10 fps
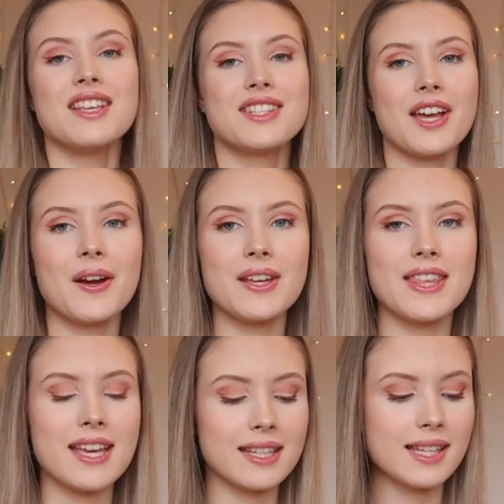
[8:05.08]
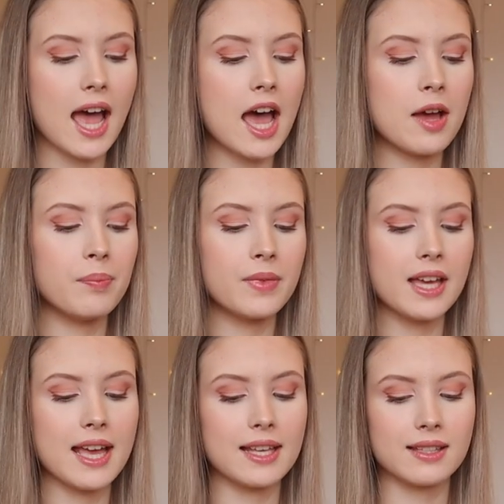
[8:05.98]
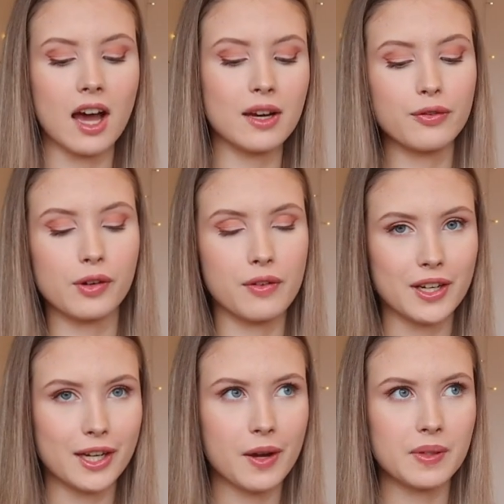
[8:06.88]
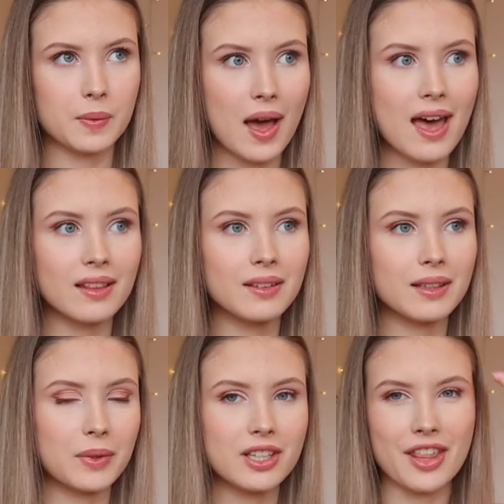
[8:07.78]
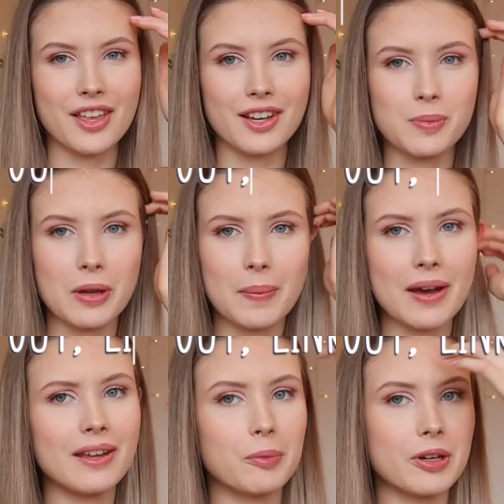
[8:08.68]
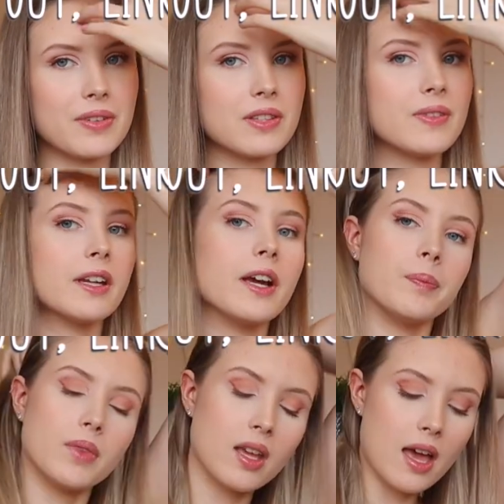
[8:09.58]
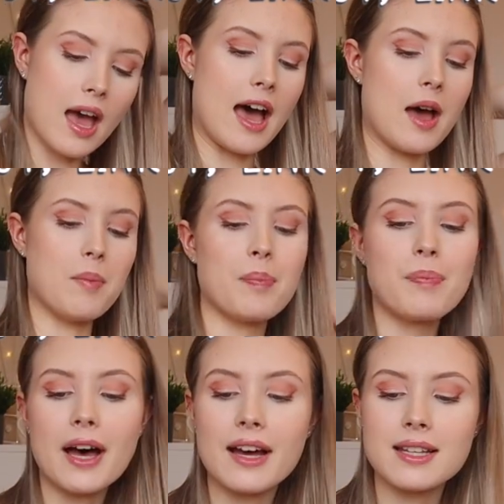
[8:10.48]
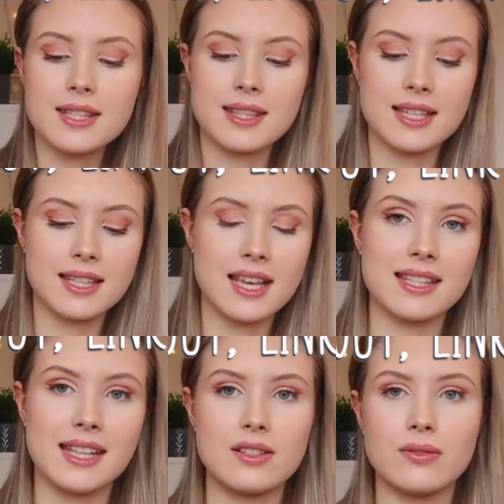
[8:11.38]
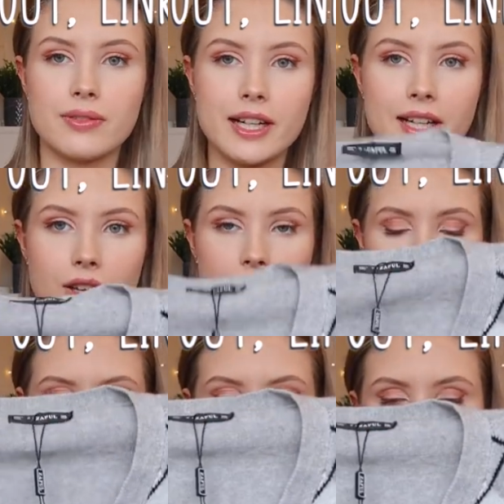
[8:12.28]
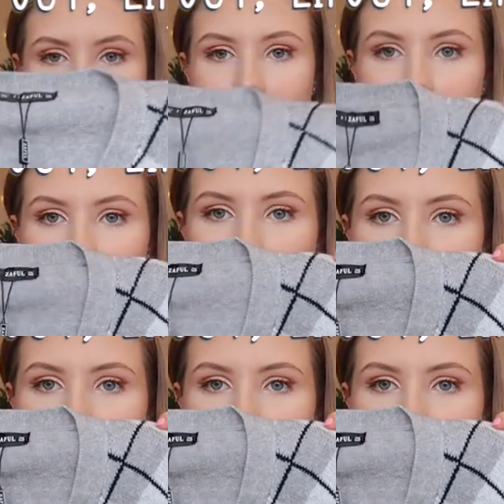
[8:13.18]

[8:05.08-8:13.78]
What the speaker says: So this is kind of for a video as well, which I think I spoke about in a previous video. But this is this really cute cardigan.